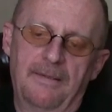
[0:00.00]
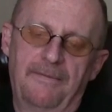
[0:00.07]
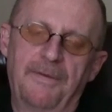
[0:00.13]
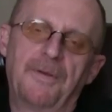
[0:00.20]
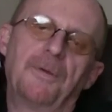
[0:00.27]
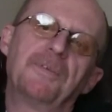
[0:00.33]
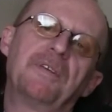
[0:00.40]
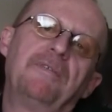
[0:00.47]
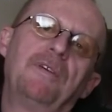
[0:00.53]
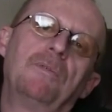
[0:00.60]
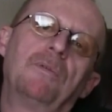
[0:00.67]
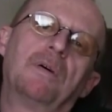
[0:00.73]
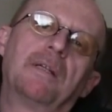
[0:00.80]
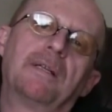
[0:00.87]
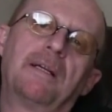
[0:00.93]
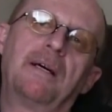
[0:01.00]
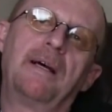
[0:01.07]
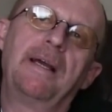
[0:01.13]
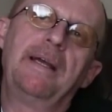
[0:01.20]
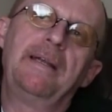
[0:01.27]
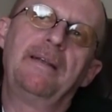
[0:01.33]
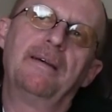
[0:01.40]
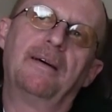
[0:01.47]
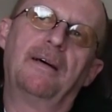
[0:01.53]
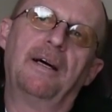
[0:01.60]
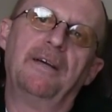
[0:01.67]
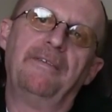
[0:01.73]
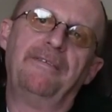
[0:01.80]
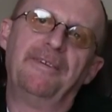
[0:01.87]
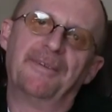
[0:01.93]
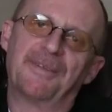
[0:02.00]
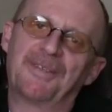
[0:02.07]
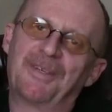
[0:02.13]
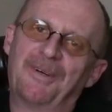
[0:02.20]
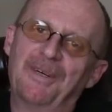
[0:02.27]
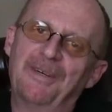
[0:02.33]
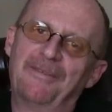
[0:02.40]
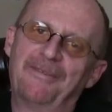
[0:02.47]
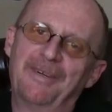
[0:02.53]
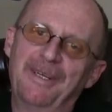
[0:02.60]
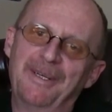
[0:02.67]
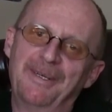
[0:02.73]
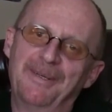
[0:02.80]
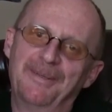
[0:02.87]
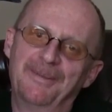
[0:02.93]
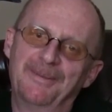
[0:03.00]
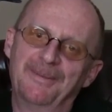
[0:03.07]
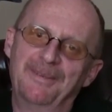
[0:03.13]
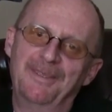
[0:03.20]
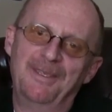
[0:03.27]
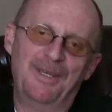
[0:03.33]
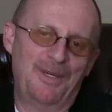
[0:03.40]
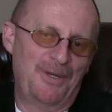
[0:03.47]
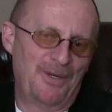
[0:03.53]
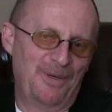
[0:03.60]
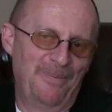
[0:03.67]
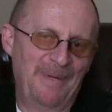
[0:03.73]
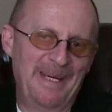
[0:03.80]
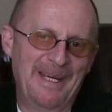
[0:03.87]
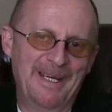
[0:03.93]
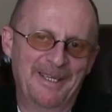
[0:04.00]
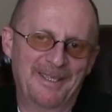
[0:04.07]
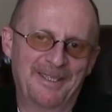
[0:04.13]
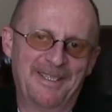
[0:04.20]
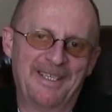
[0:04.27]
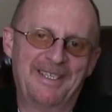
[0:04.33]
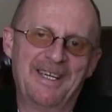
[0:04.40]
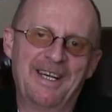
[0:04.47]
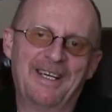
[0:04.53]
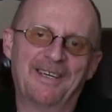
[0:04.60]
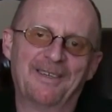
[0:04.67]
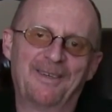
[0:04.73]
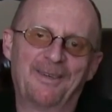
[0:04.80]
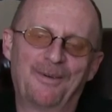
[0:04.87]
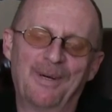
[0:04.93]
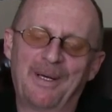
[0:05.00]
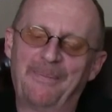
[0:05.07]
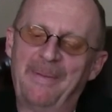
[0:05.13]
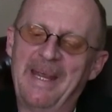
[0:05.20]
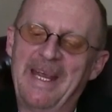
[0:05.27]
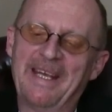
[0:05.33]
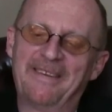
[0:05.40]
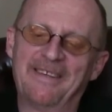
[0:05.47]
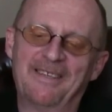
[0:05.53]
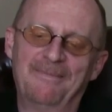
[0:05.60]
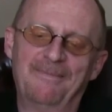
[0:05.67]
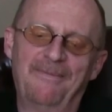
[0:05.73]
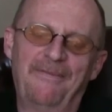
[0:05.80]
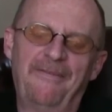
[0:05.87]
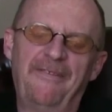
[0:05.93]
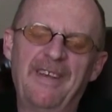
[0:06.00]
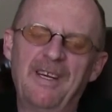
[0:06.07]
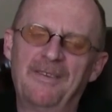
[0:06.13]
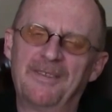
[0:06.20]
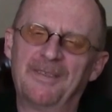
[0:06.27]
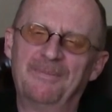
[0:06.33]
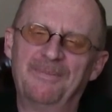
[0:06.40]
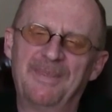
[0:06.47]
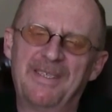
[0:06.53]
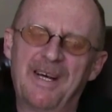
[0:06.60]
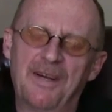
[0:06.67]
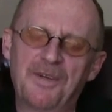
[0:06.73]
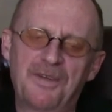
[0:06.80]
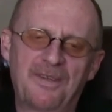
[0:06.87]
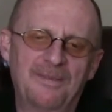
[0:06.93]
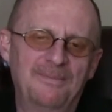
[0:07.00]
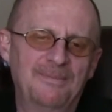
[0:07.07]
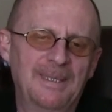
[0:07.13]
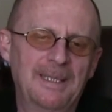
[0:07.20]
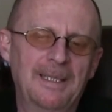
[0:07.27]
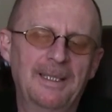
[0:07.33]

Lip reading: For those of you online, I feel sorry for you. You should be here to take a quick peek at them, feel them, touch them.